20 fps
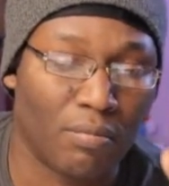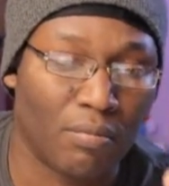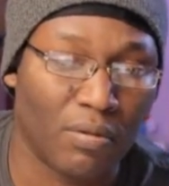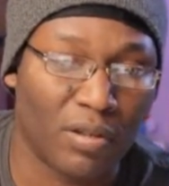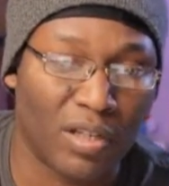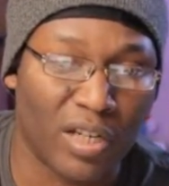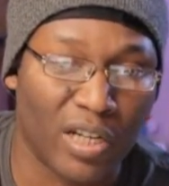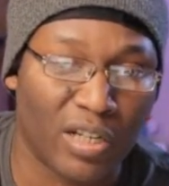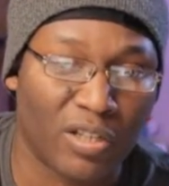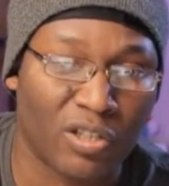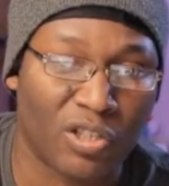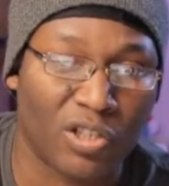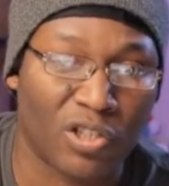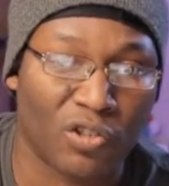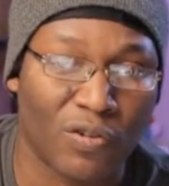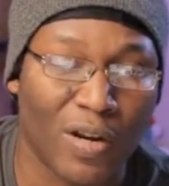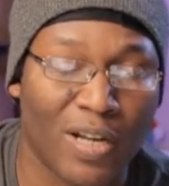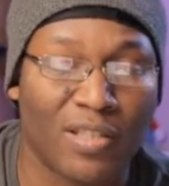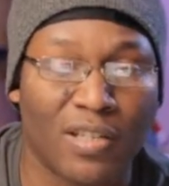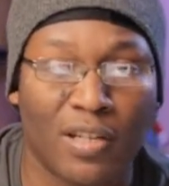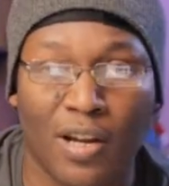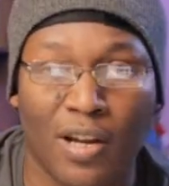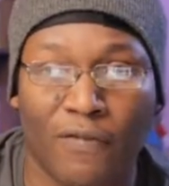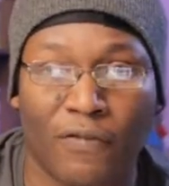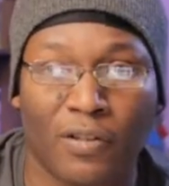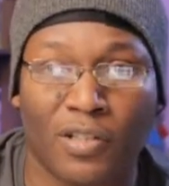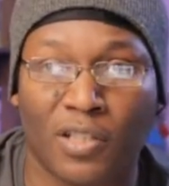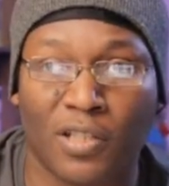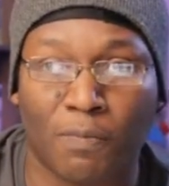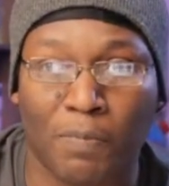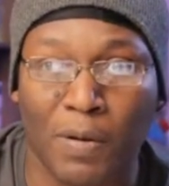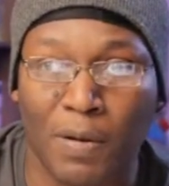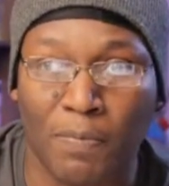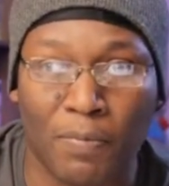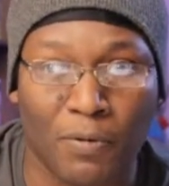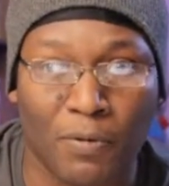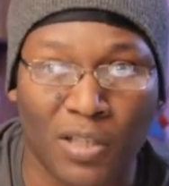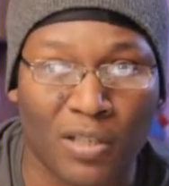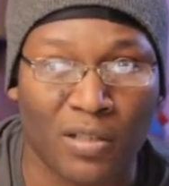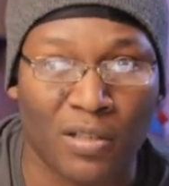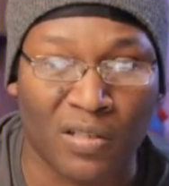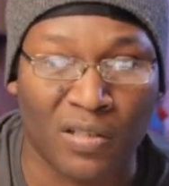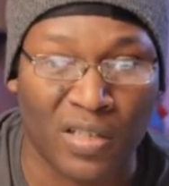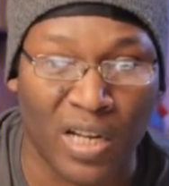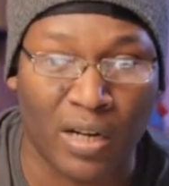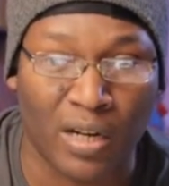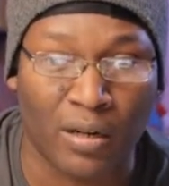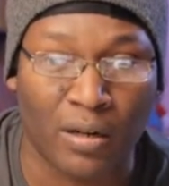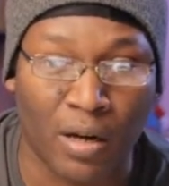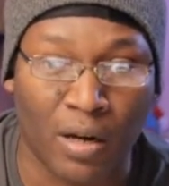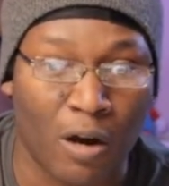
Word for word: didn't stress enough or just people just didn't